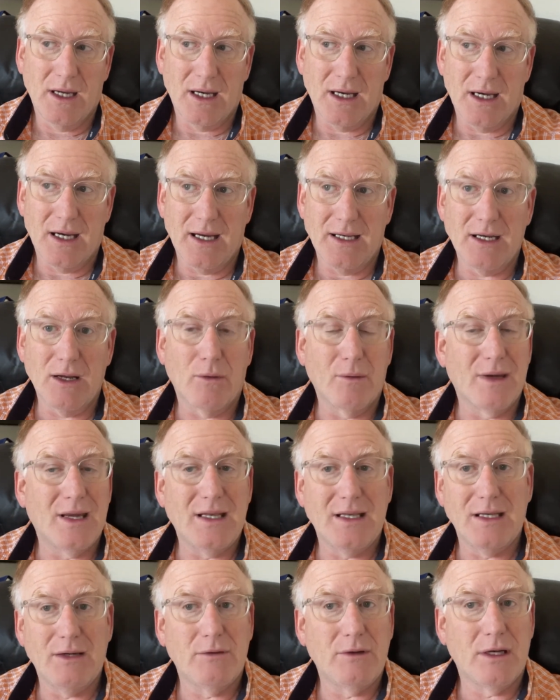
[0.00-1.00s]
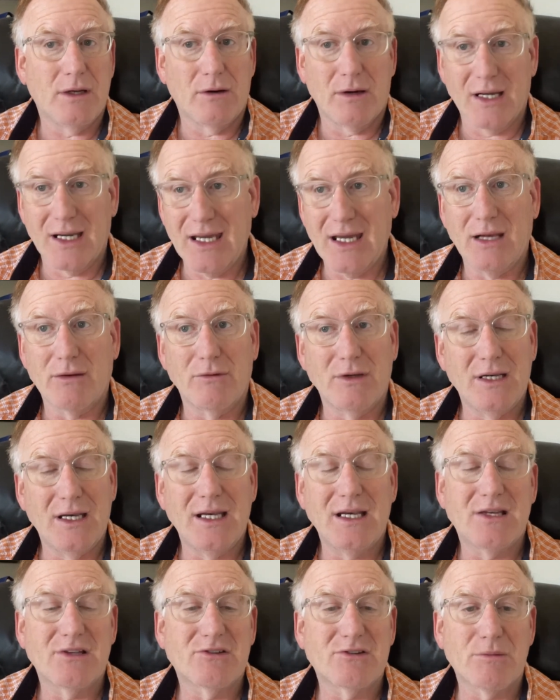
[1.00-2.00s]
Uh, no, we you know again we
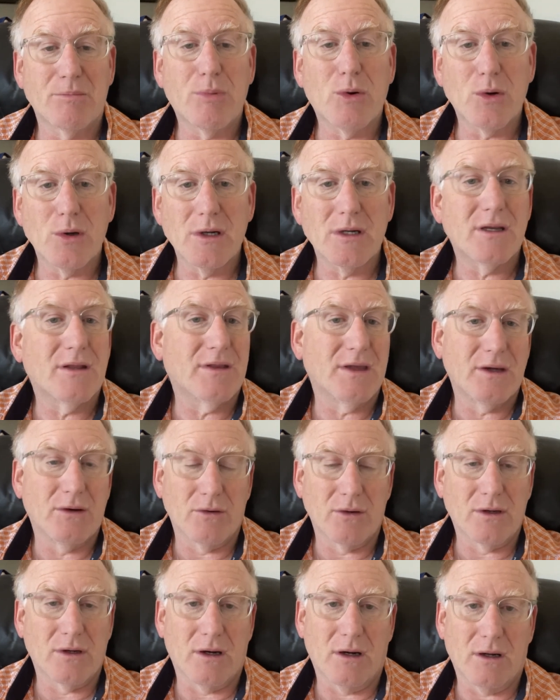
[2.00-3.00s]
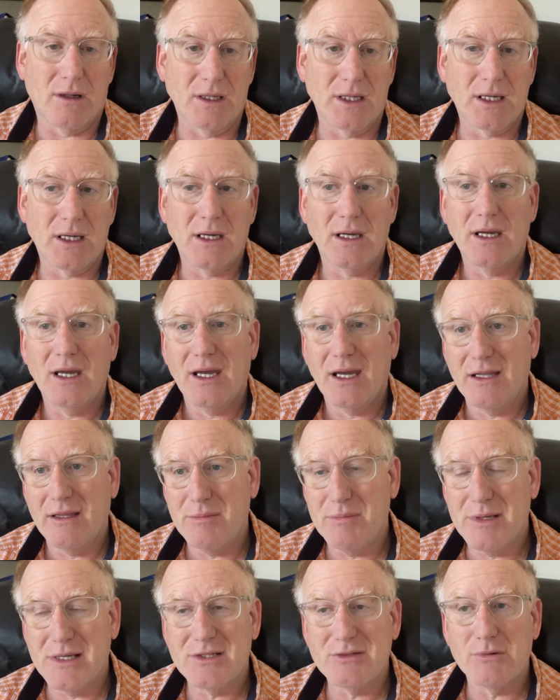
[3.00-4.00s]
need to support the alcoholic the
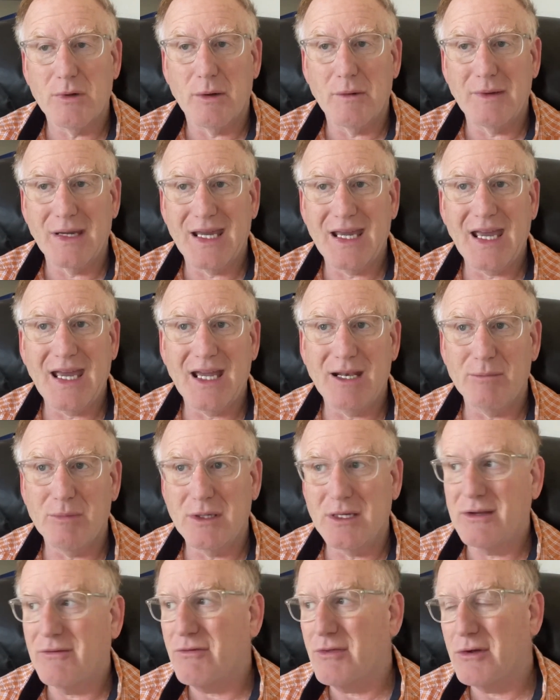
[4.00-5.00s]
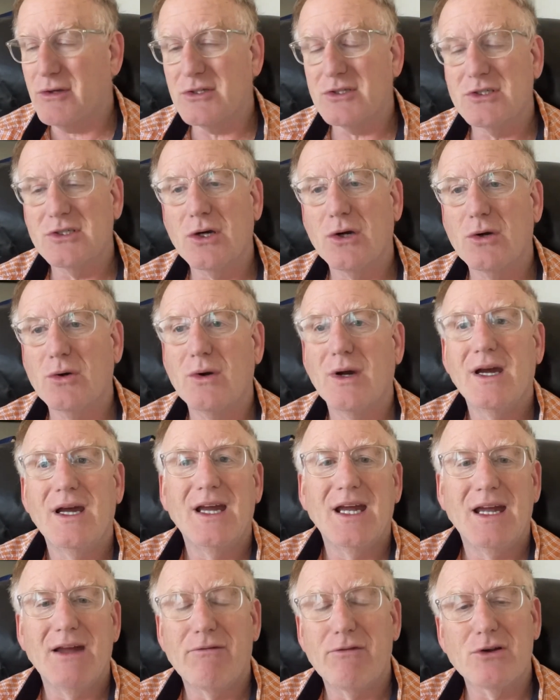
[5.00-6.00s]
best way we can. But if there's no
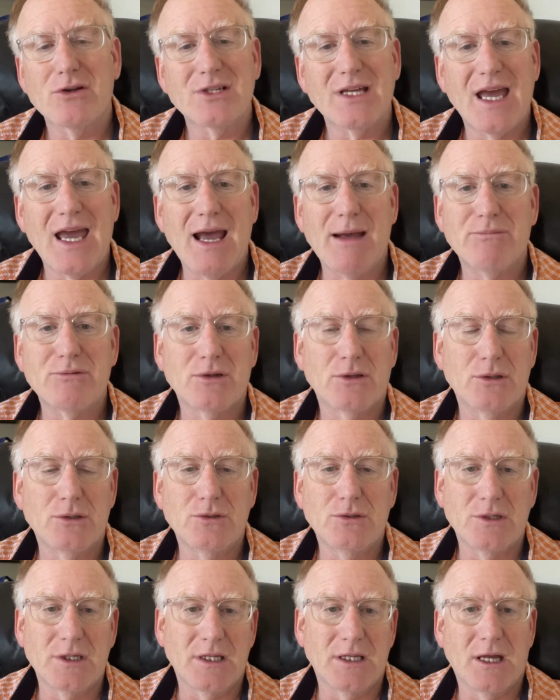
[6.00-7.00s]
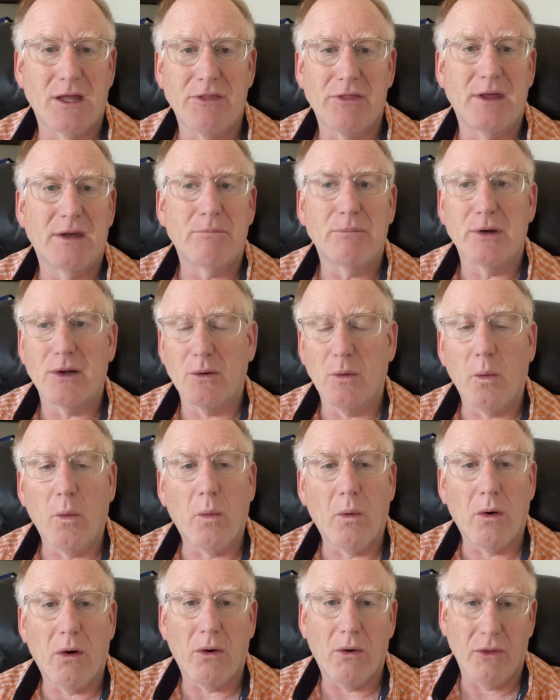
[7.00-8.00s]
if there's absolutely nothing but a
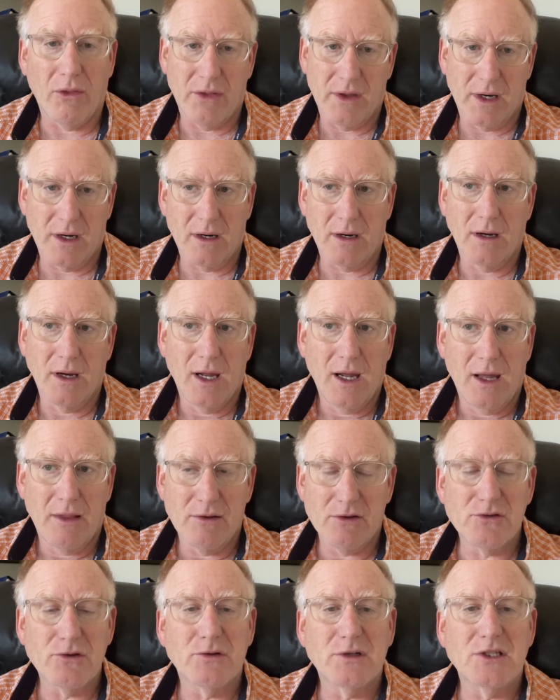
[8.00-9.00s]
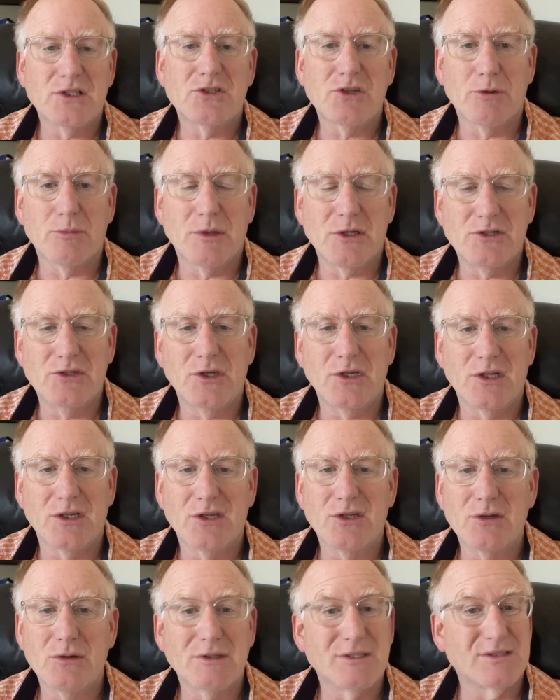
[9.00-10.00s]
wall there, there's only so much you can
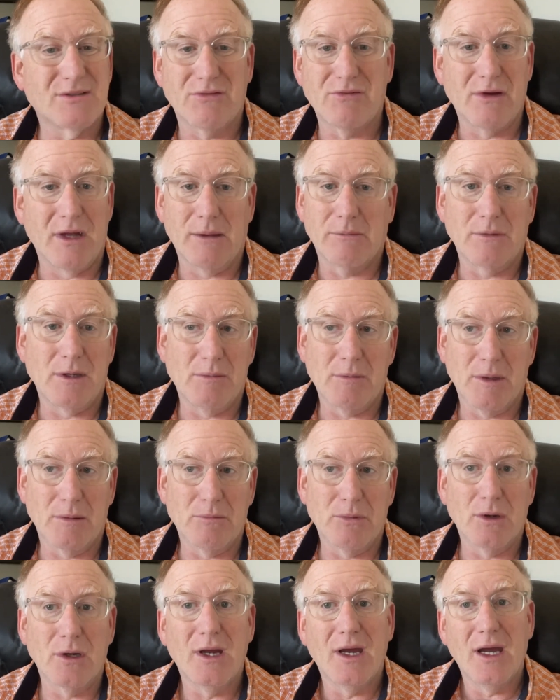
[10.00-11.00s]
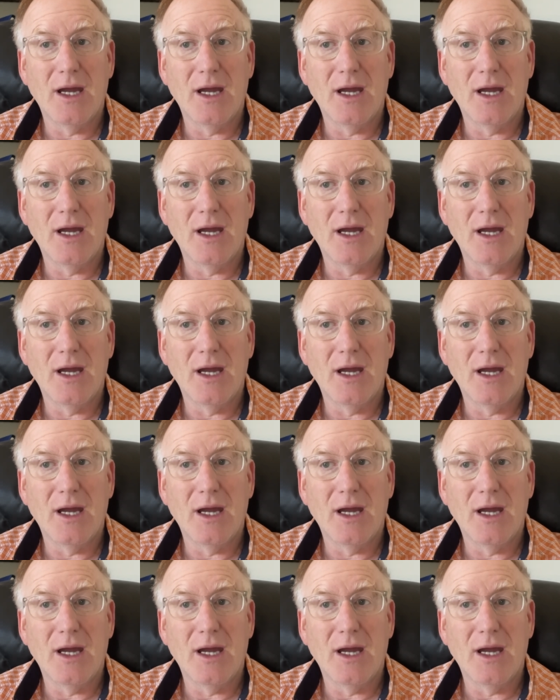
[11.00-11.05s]
do as a family member.